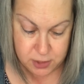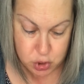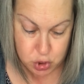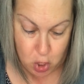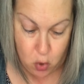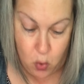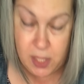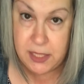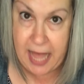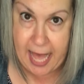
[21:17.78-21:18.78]
show
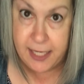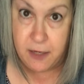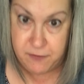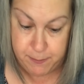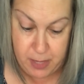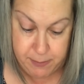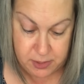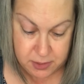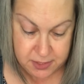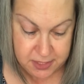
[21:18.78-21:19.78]
a lot of the
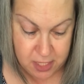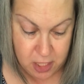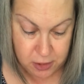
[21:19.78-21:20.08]
bubbles.